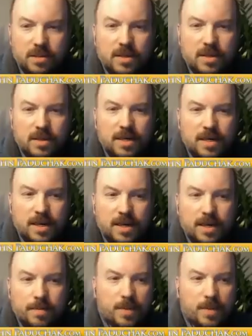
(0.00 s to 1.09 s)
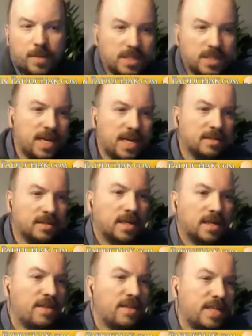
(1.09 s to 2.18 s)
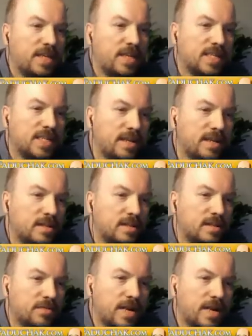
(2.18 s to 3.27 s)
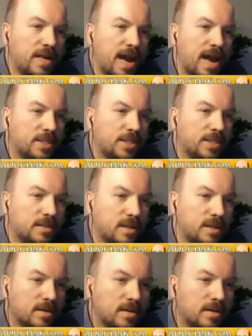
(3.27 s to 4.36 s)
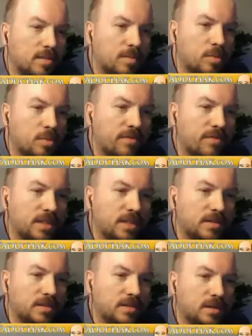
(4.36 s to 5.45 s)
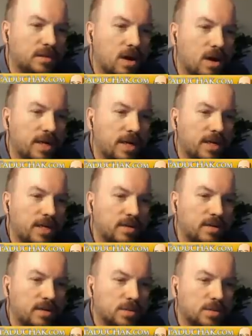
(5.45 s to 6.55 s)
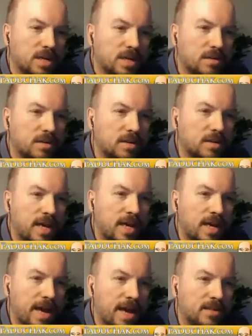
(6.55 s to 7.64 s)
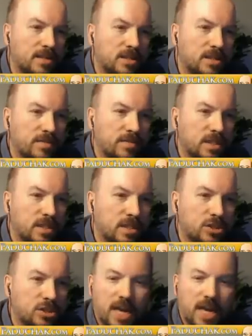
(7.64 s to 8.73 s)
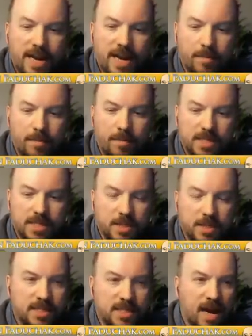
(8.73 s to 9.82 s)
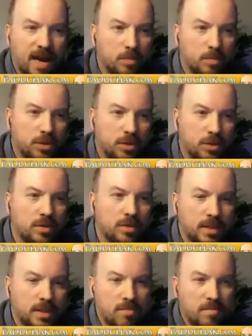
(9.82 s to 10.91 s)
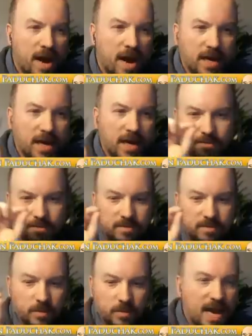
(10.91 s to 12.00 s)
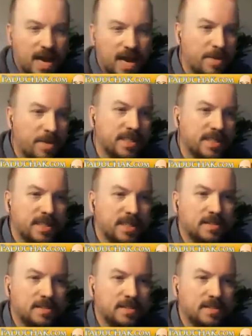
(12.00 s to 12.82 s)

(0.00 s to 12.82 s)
You can see on the left-hand side the different apps that are prevalent already here as we start. Hangouts, we've got the chat app that's up at the top, the blue box with commenting in it.